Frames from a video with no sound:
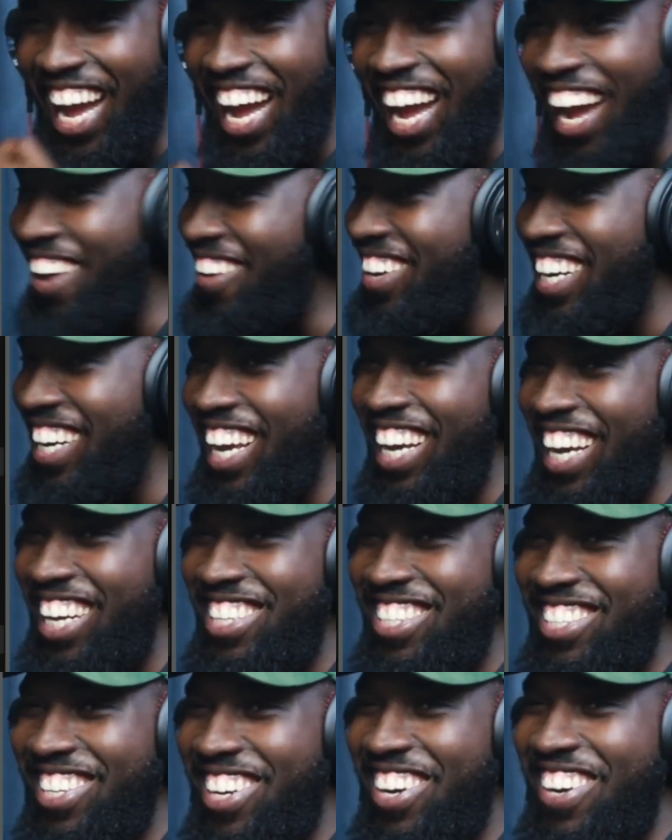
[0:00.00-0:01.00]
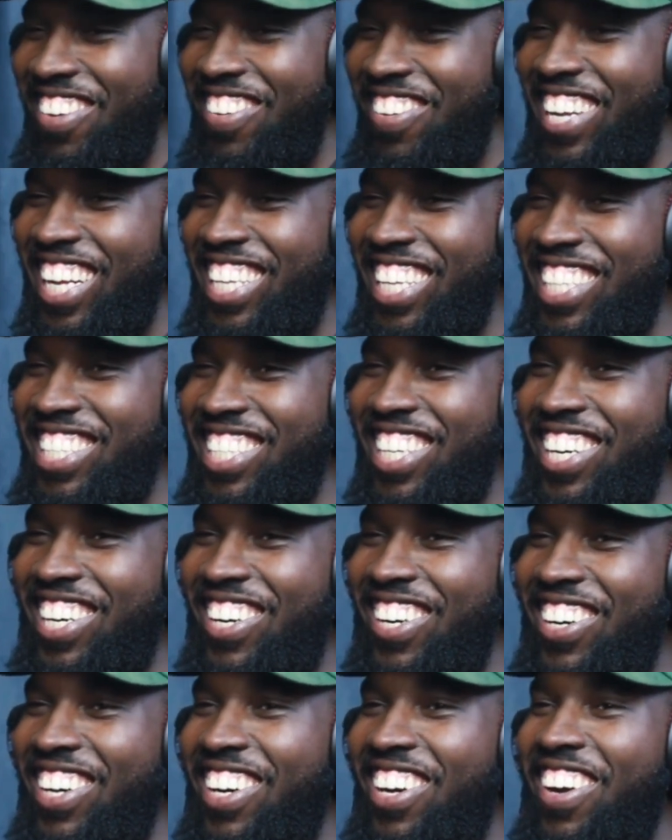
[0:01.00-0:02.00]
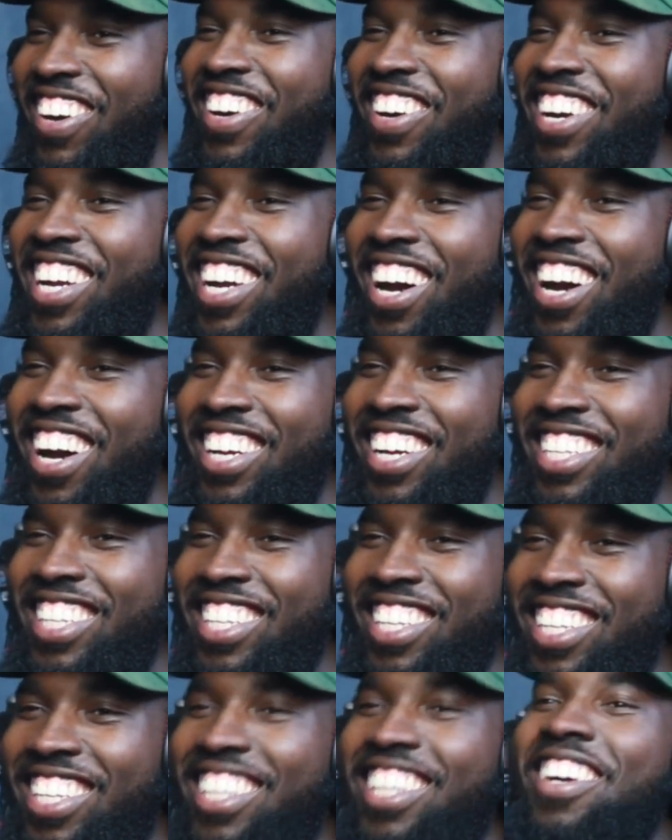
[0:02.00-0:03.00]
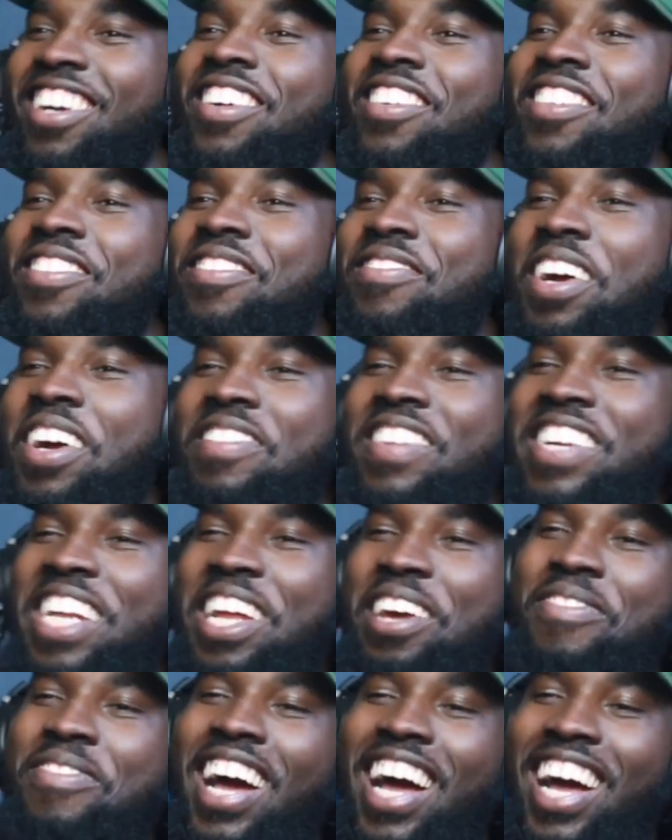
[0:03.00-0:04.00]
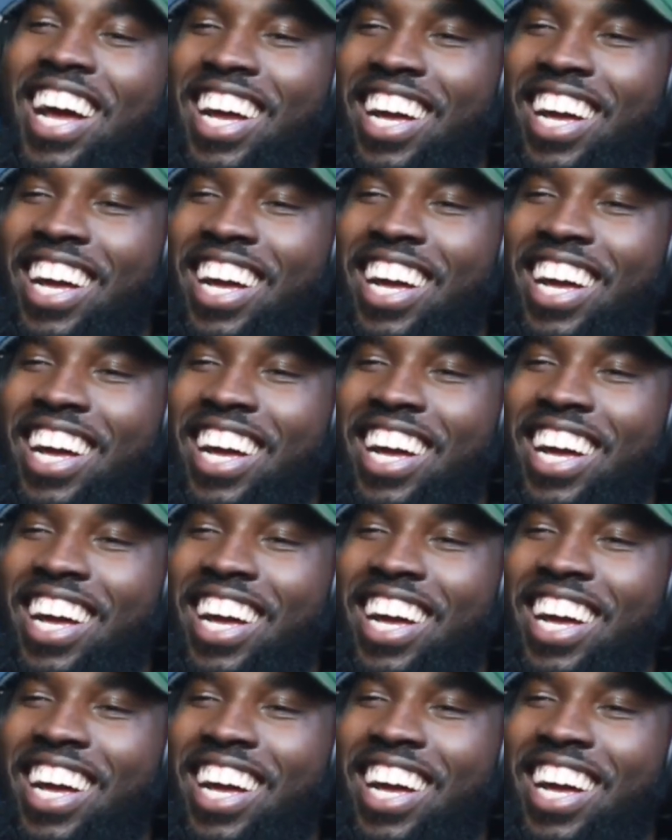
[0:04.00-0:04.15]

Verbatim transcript: I want to hear this song. Man. Let's go. Crayon, baby Debe.